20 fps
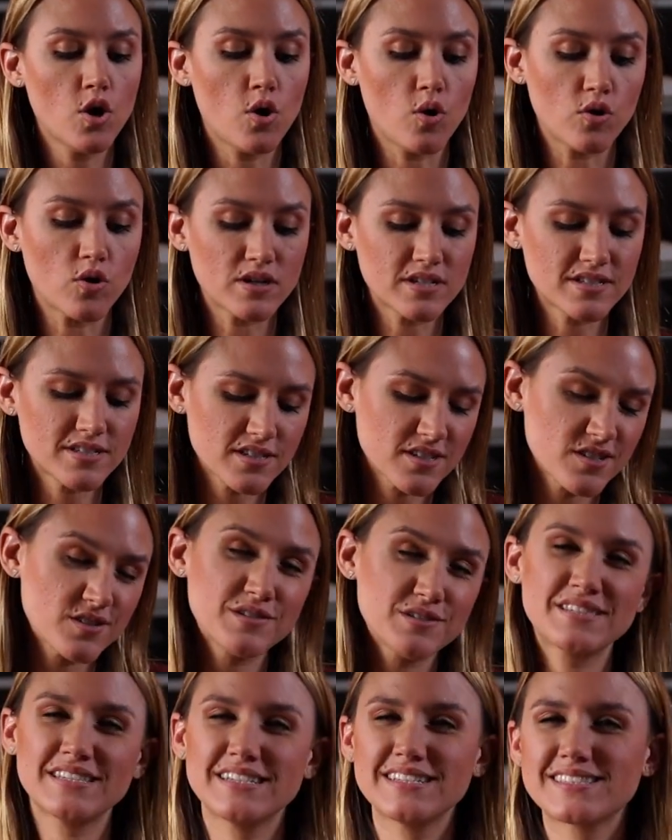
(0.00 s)
or until you
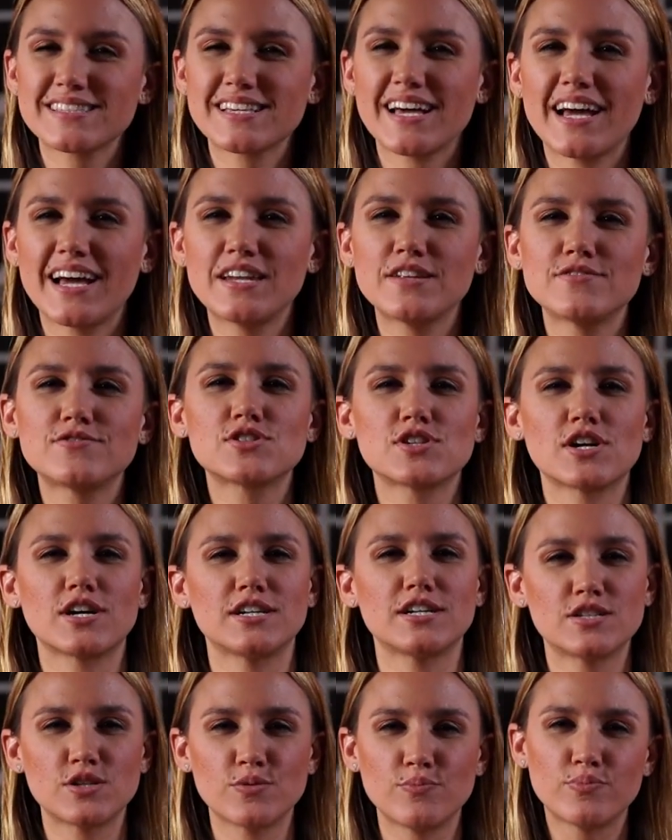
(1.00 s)
see it's kind of
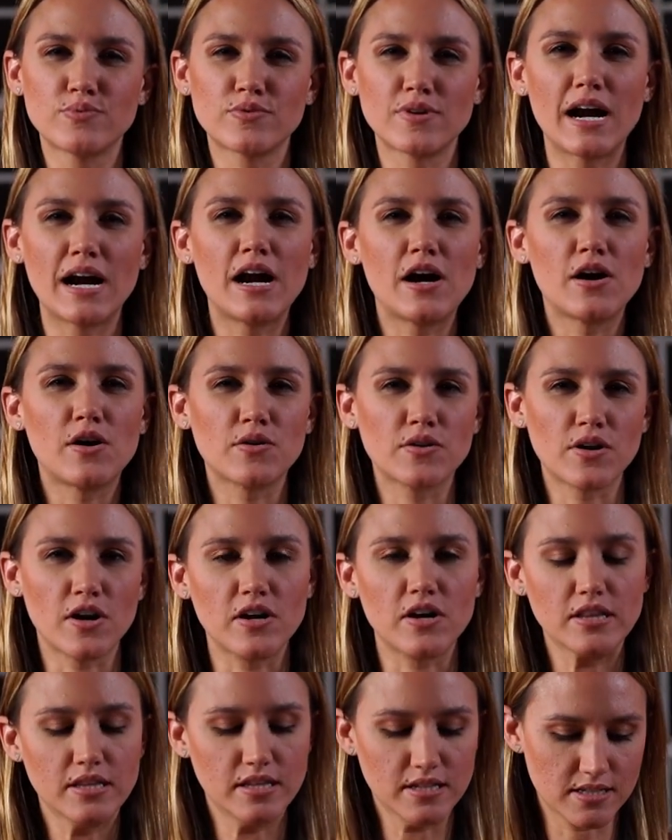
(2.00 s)
started to brown
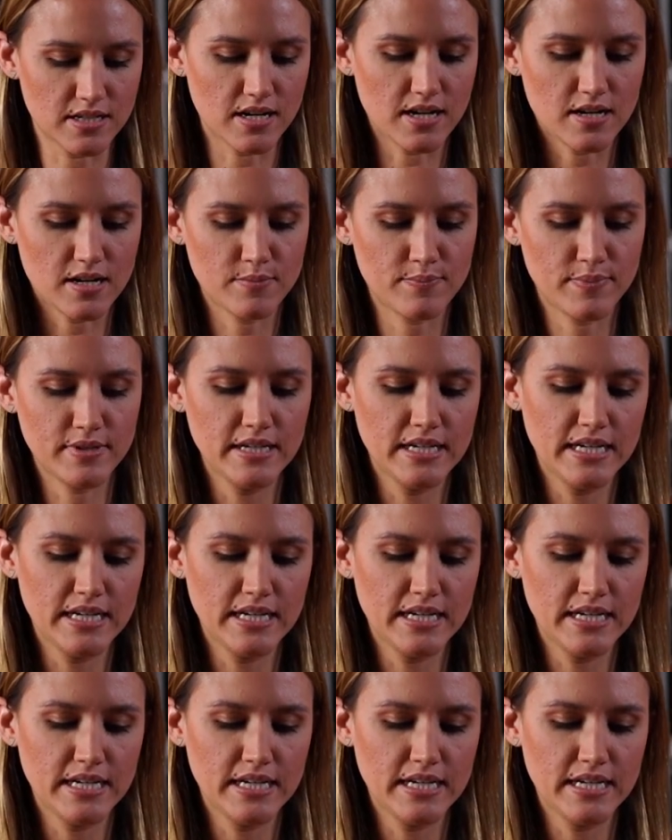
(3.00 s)
on the top